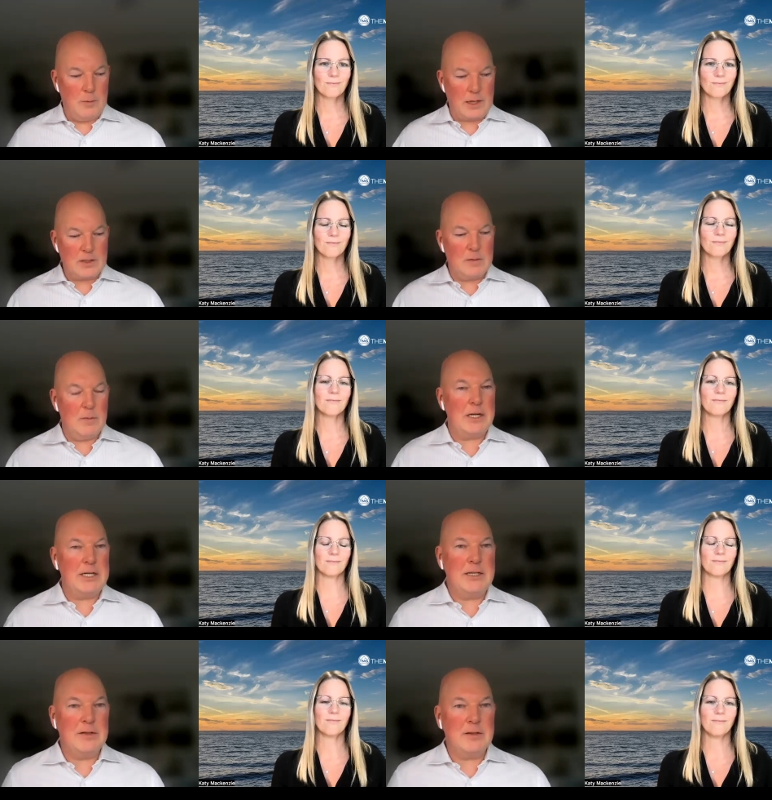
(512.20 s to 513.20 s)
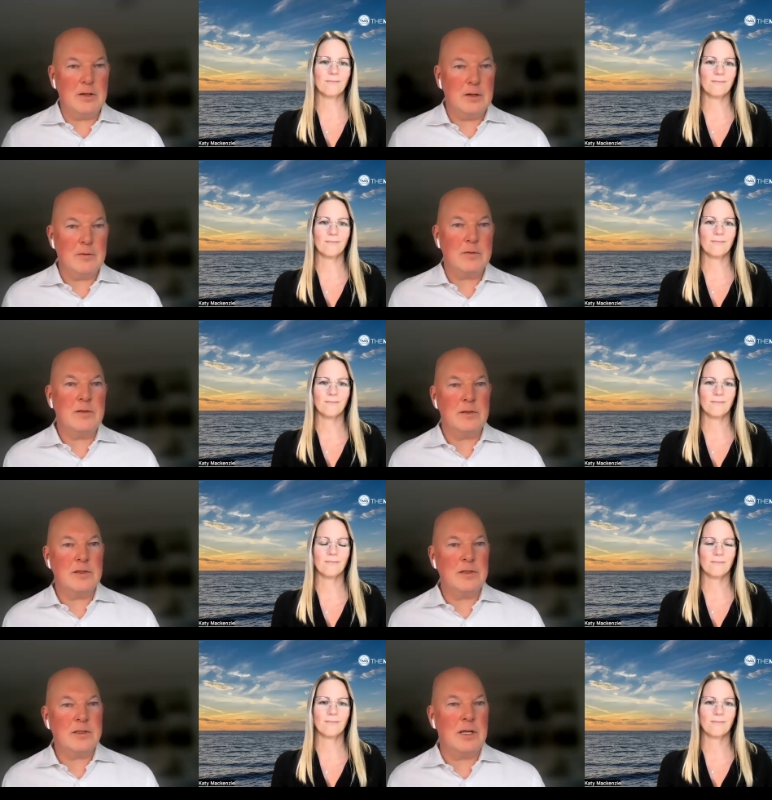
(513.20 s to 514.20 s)
Speaker 1: hold back some money until they're
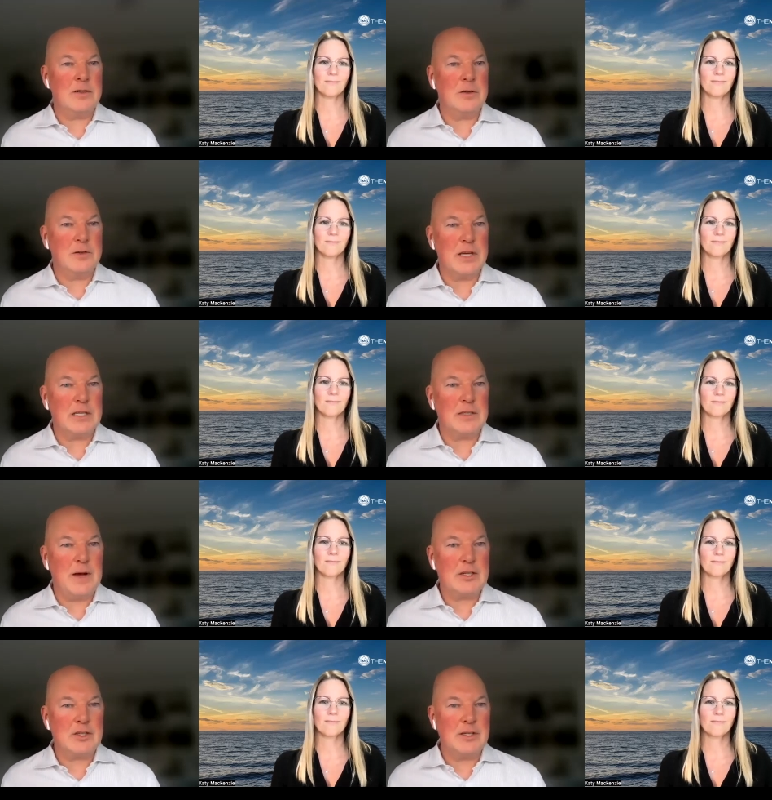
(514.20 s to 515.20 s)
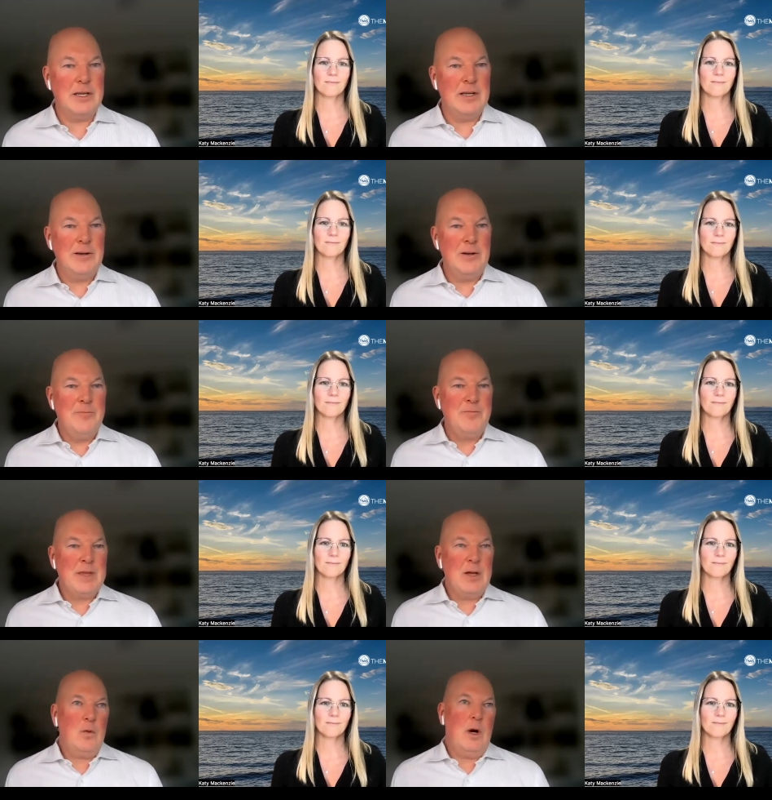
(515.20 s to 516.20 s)
done to their satisfaction.
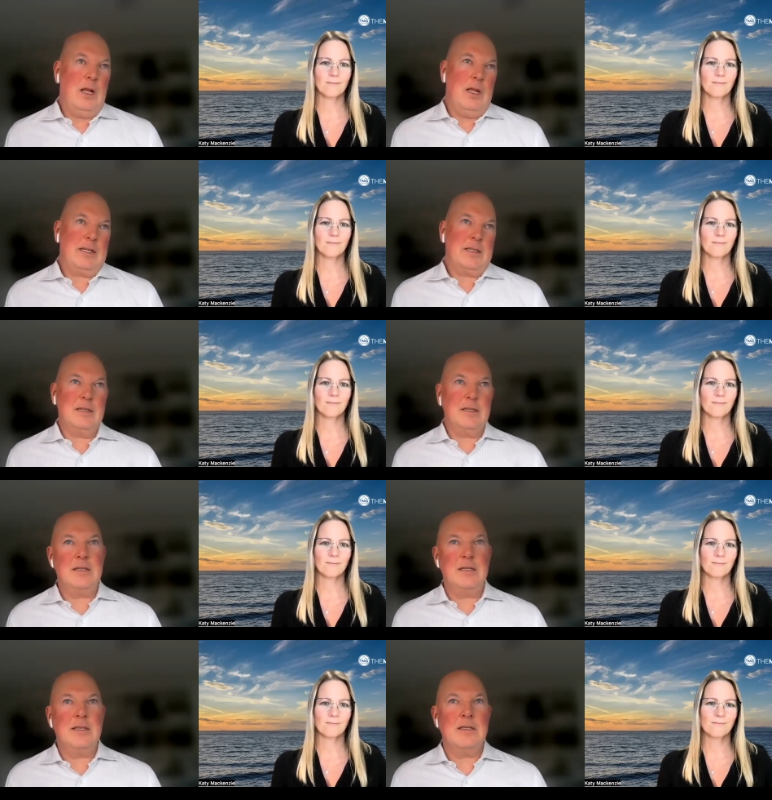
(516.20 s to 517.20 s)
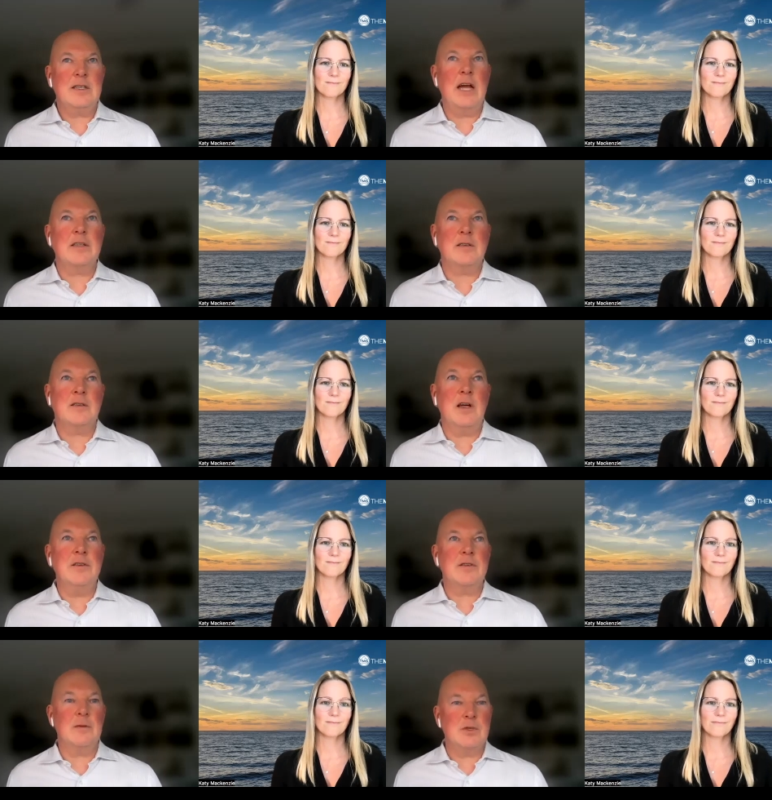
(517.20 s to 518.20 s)
Well, like, done
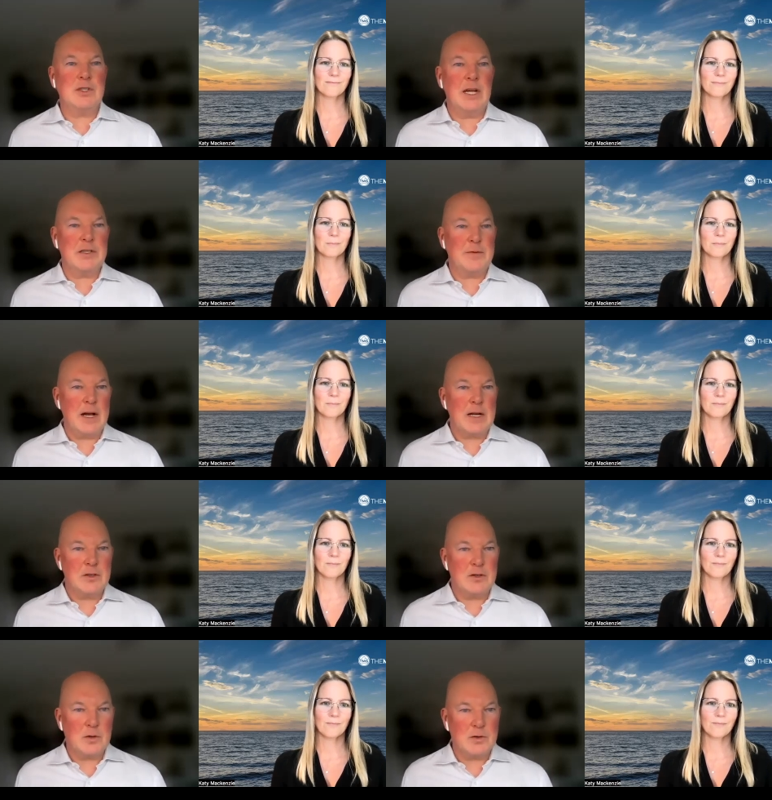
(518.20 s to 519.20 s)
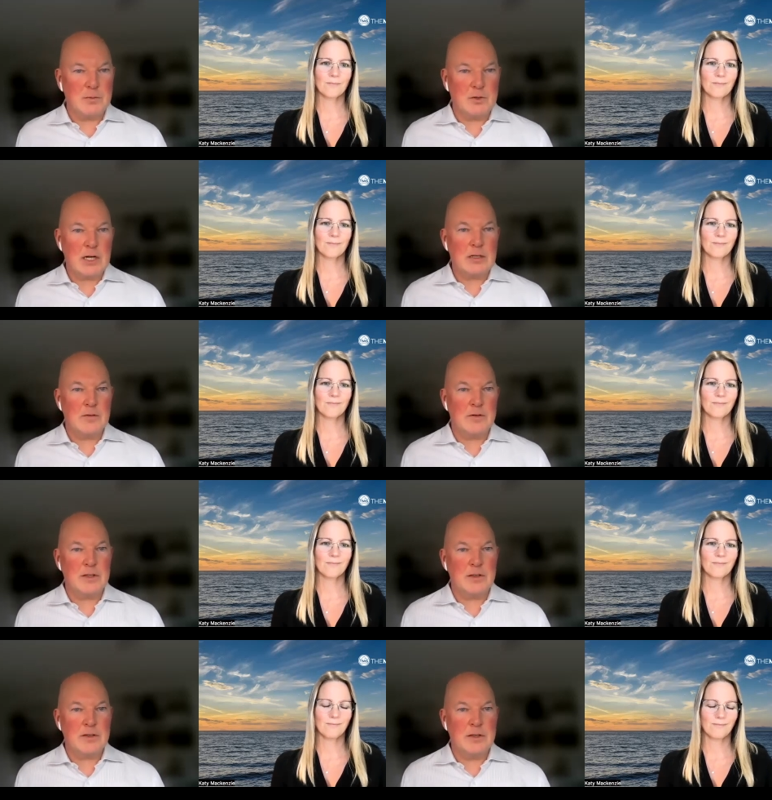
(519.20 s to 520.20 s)
to someone's satisfaction, so subjective,
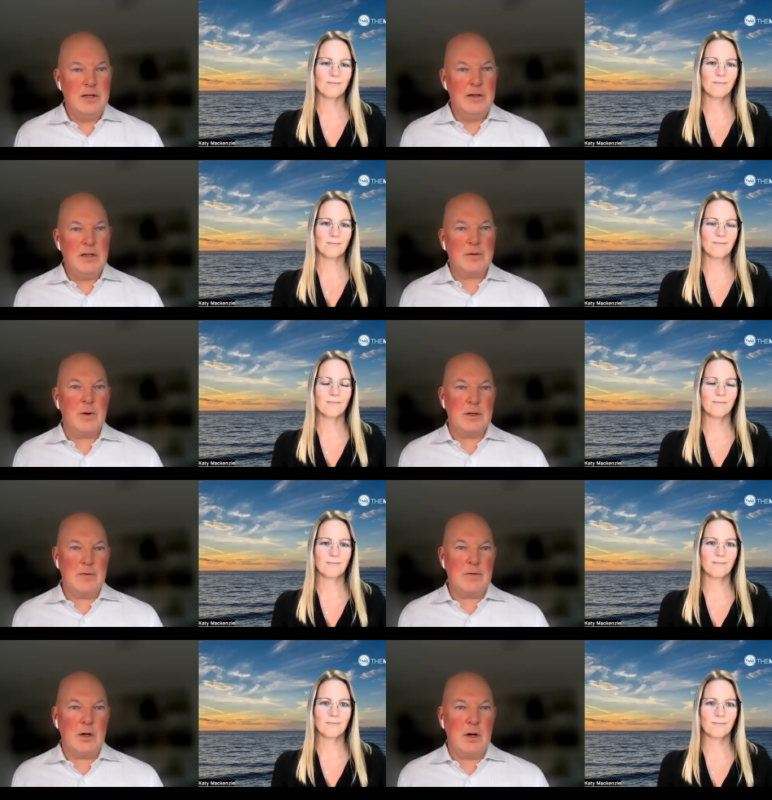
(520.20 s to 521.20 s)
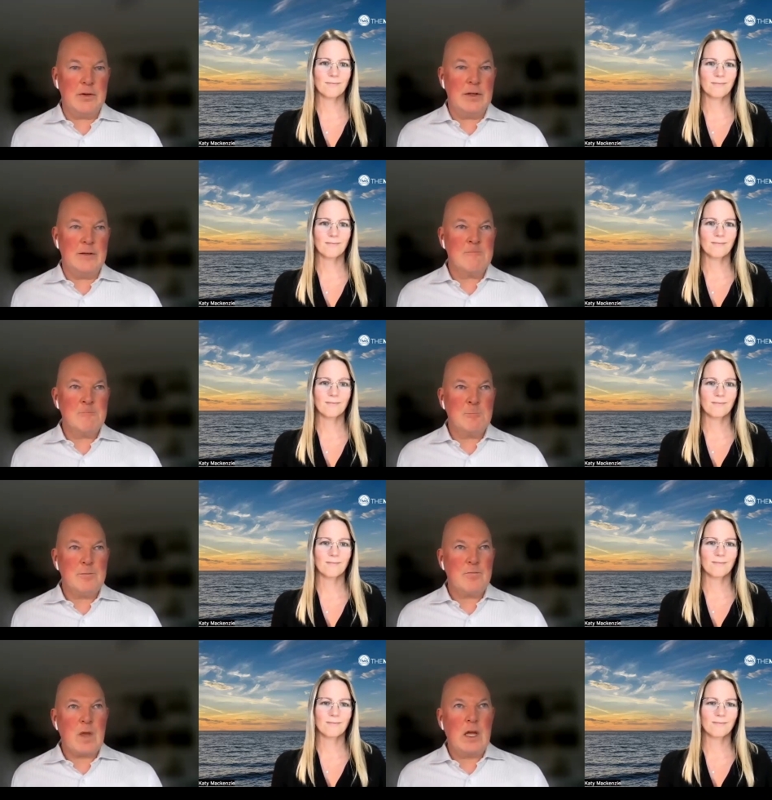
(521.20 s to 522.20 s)
it's very difficult. And
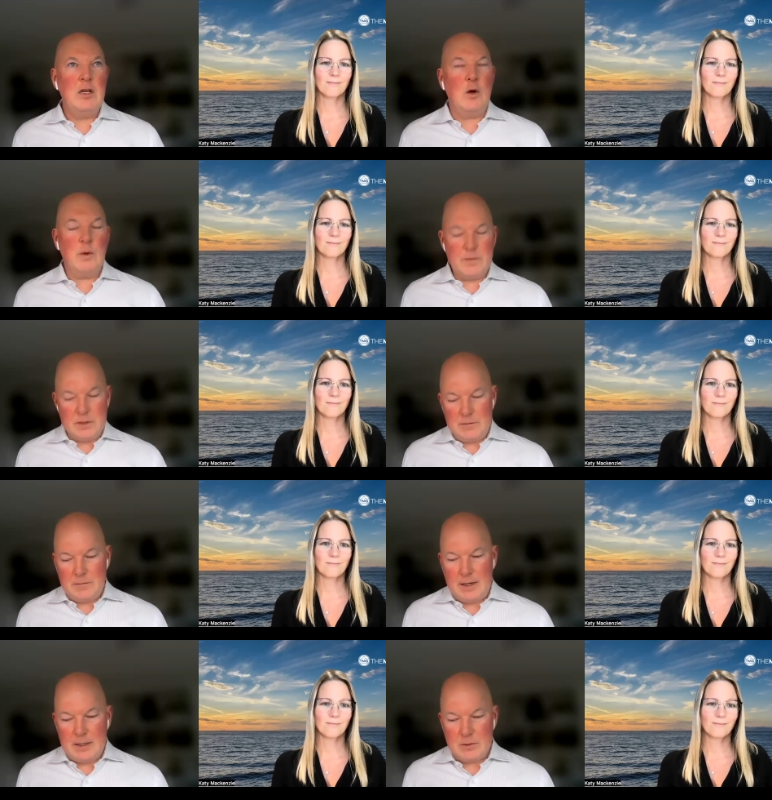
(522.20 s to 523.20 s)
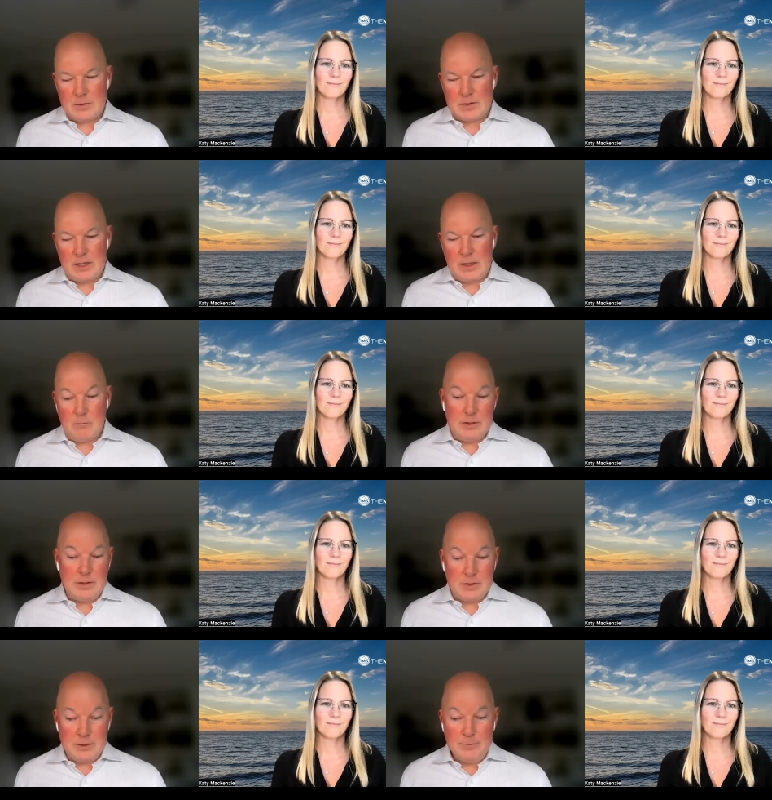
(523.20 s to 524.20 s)
you know, we've seen files
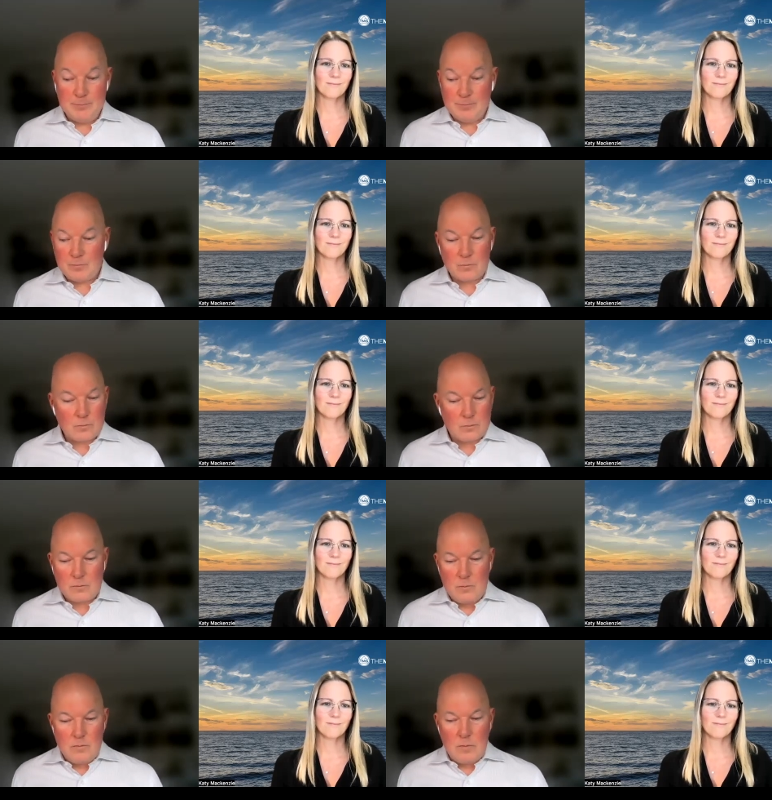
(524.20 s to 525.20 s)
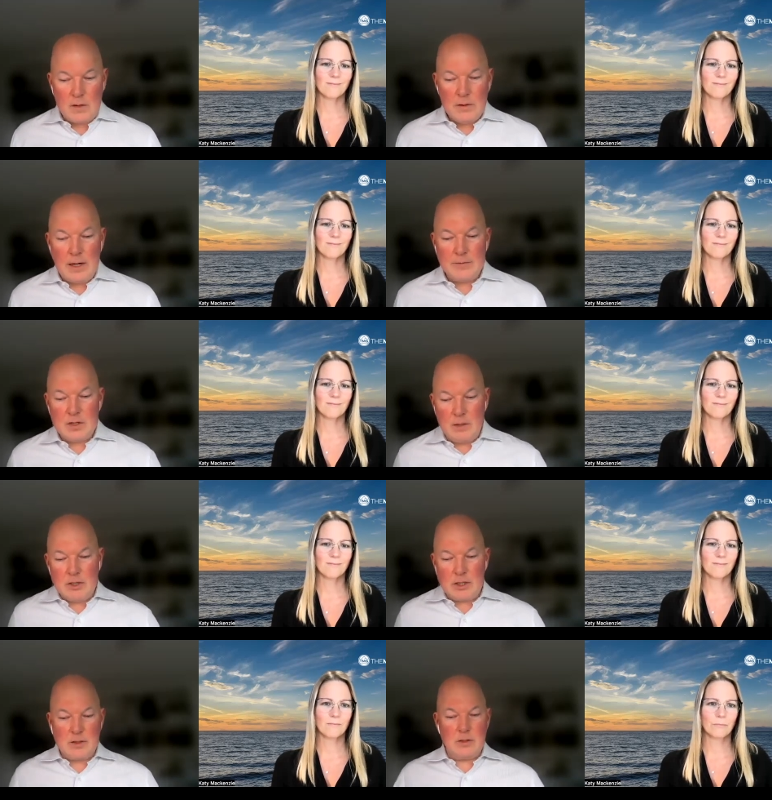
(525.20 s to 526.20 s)
recently that have
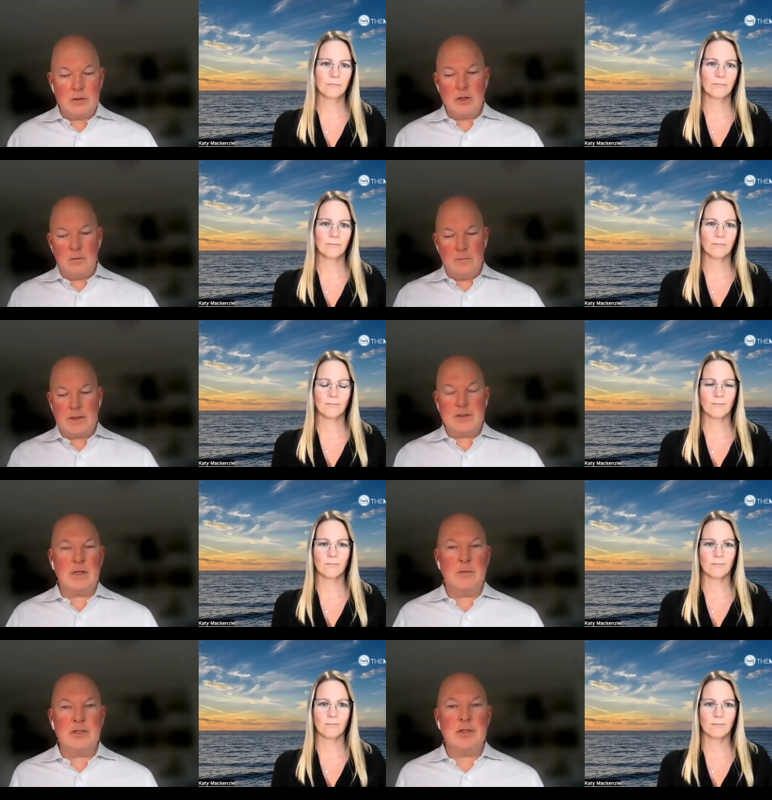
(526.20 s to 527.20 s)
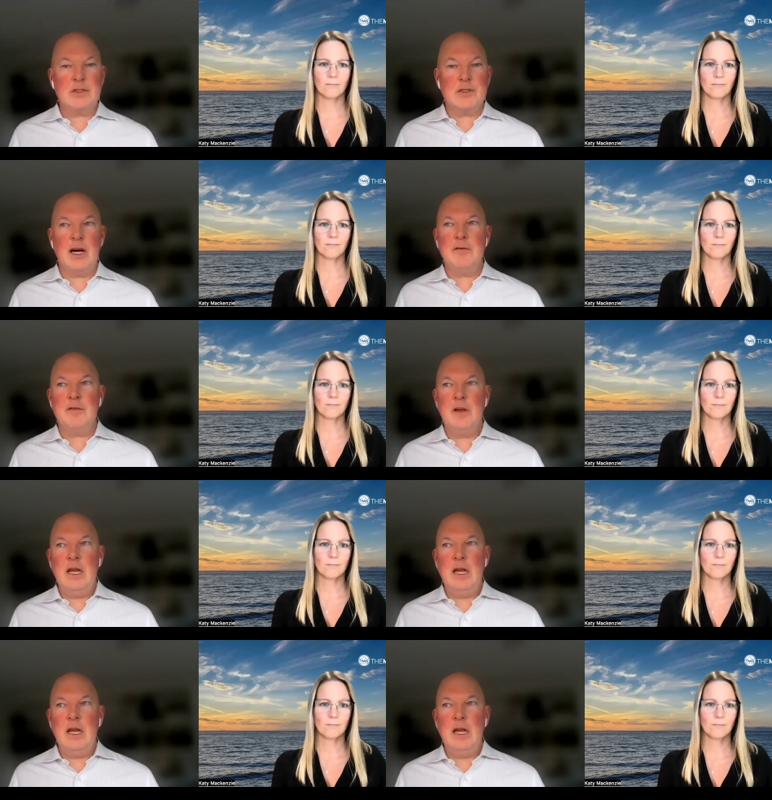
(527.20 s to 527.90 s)
subject to, you know, fixing a bunch of stuff,